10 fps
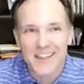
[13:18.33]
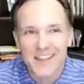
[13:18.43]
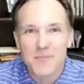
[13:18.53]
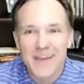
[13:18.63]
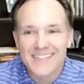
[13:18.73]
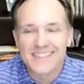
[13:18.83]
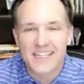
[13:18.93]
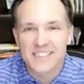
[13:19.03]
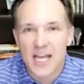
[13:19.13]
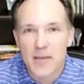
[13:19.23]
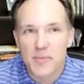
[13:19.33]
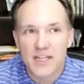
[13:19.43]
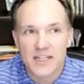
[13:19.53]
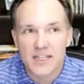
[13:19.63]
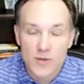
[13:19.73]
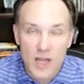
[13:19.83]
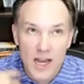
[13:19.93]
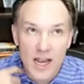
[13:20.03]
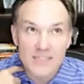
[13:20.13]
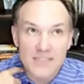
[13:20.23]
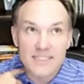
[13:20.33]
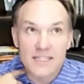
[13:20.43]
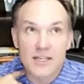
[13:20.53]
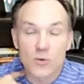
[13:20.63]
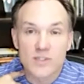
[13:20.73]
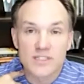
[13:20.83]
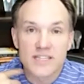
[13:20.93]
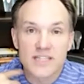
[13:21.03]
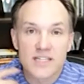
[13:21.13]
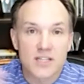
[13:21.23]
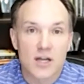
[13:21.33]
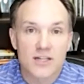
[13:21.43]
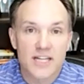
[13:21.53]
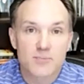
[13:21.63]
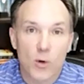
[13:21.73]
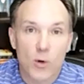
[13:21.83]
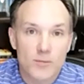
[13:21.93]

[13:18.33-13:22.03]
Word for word: makes things happen. And I like to think real estate is a contact sport.